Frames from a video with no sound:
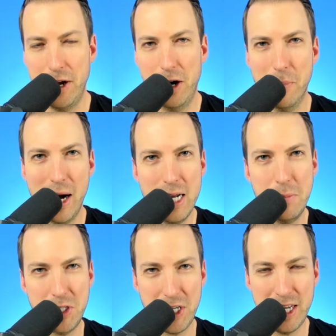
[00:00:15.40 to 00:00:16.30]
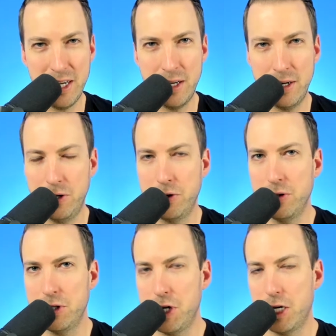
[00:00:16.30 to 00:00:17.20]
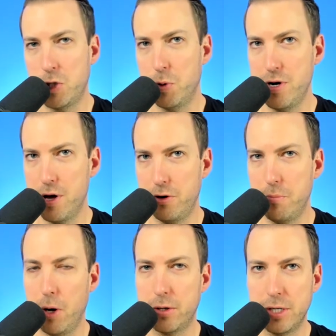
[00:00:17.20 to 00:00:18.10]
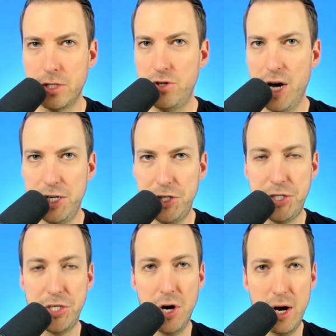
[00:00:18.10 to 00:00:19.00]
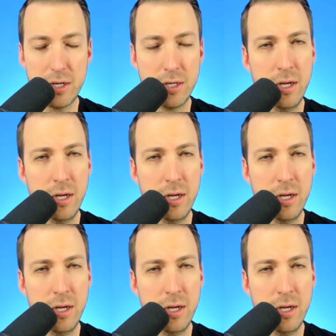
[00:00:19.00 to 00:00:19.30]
My name is Ian, and you're listening to another marketing strategy talk.